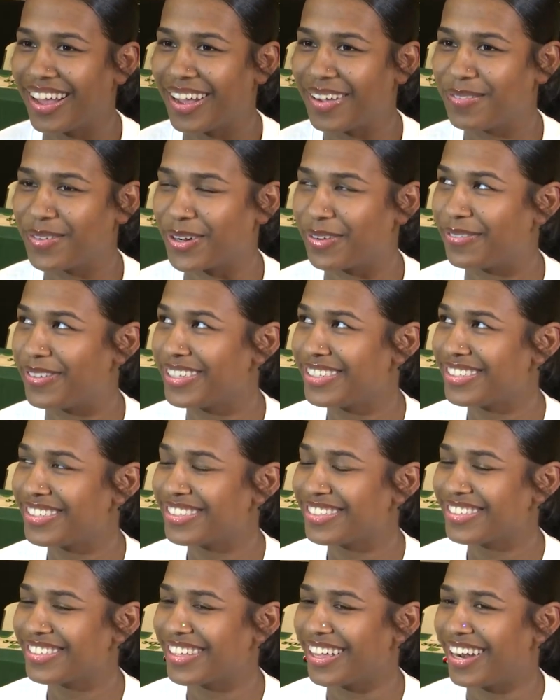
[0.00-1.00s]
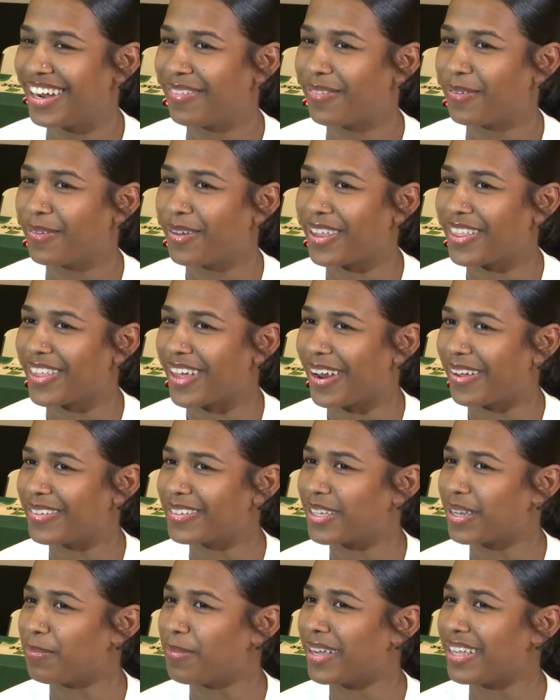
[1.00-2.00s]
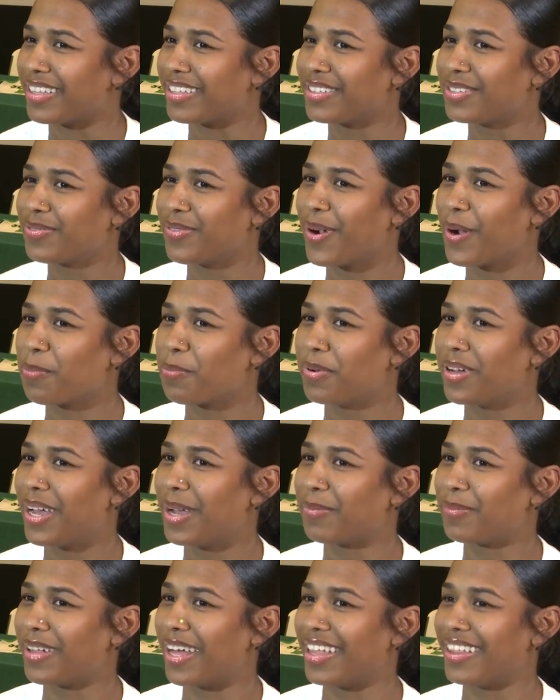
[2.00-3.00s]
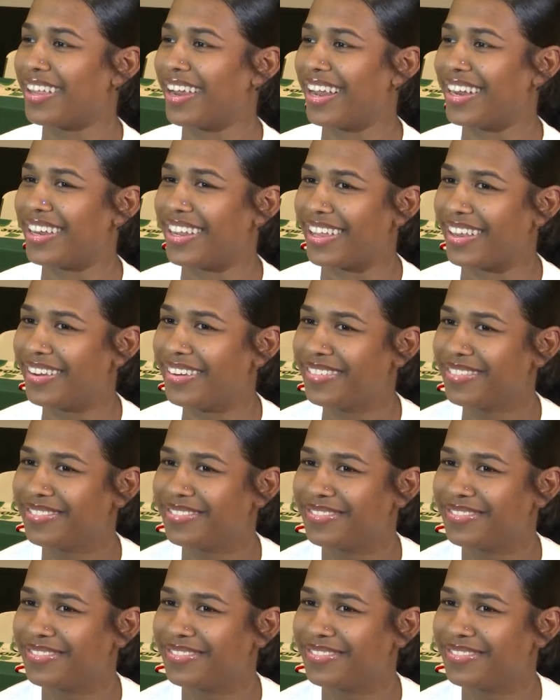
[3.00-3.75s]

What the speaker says: I'm nervous. I never really thought I was going to make it this far, but I'm glad that I did.